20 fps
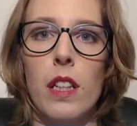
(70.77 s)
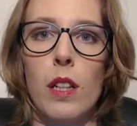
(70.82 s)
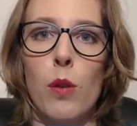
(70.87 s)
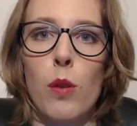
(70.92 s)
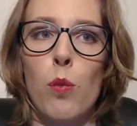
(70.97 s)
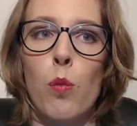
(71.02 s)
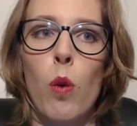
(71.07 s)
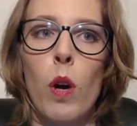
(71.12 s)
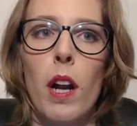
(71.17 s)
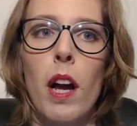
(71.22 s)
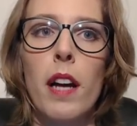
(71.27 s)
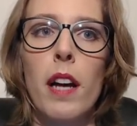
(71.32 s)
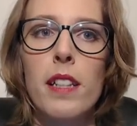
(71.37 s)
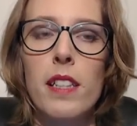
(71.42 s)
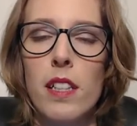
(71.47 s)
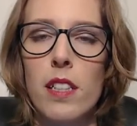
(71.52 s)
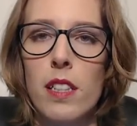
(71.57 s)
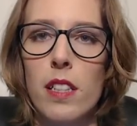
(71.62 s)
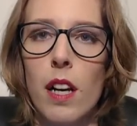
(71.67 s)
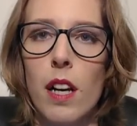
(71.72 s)
Like what I
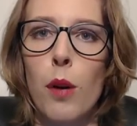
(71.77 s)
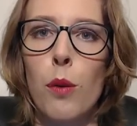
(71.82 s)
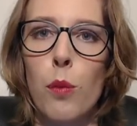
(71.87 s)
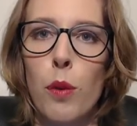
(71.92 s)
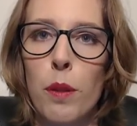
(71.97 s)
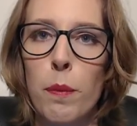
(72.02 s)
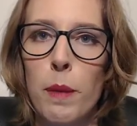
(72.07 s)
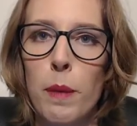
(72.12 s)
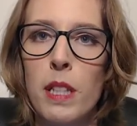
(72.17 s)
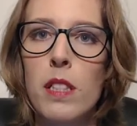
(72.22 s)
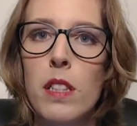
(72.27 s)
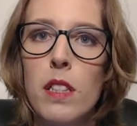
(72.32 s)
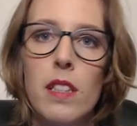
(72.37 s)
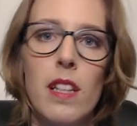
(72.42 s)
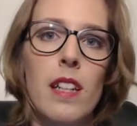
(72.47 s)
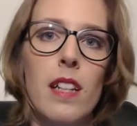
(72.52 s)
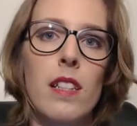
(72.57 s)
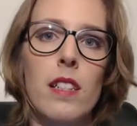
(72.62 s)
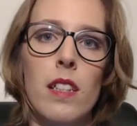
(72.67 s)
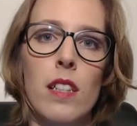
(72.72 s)
test out with muscle
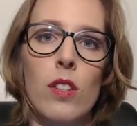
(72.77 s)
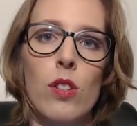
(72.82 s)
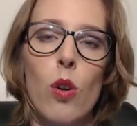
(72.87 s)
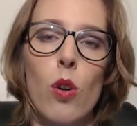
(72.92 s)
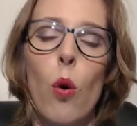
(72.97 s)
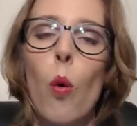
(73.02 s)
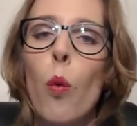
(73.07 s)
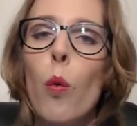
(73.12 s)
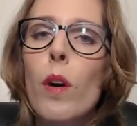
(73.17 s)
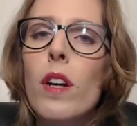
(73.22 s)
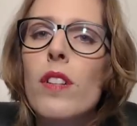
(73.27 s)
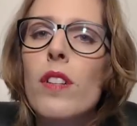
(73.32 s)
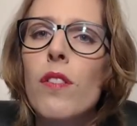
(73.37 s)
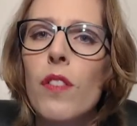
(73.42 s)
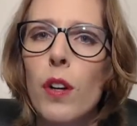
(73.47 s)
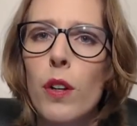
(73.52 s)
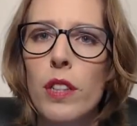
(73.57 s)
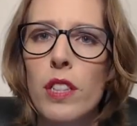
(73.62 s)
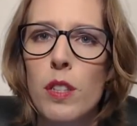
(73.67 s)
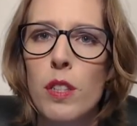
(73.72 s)
testing is always
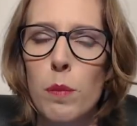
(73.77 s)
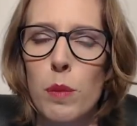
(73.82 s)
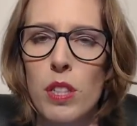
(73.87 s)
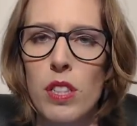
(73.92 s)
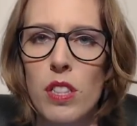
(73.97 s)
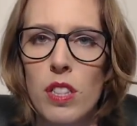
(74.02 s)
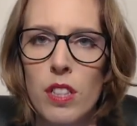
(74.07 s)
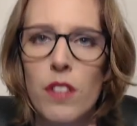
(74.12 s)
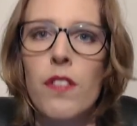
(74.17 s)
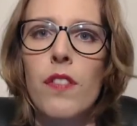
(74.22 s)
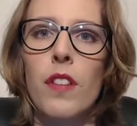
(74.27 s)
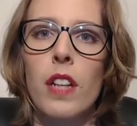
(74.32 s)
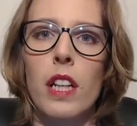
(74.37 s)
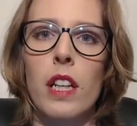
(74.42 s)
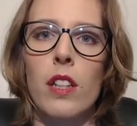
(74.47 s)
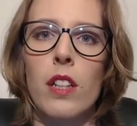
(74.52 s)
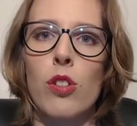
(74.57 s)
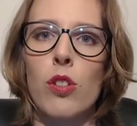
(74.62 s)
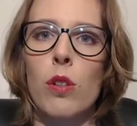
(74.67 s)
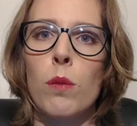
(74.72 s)
very
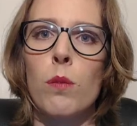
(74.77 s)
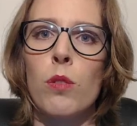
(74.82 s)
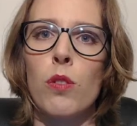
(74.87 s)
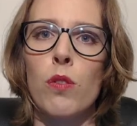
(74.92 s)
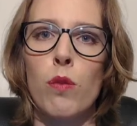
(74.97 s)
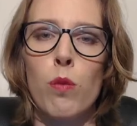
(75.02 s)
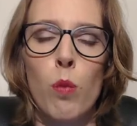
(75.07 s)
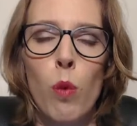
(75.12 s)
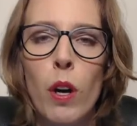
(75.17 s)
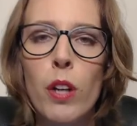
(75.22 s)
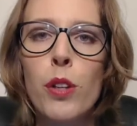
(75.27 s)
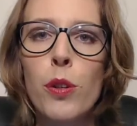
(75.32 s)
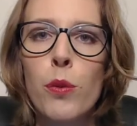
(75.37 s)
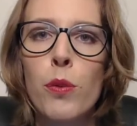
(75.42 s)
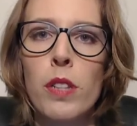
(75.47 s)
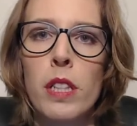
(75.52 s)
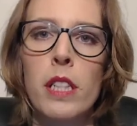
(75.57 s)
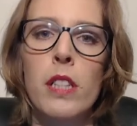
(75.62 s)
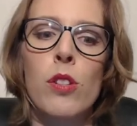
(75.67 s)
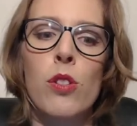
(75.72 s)
specific in terms of what you
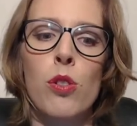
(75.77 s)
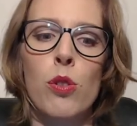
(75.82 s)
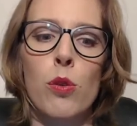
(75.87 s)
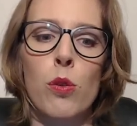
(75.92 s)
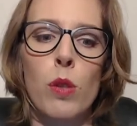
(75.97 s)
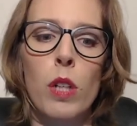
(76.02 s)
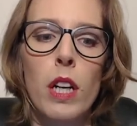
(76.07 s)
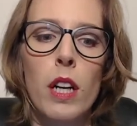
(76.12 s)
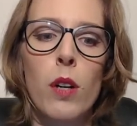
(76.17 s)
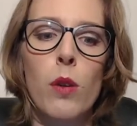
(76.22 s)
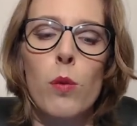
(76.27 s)
need to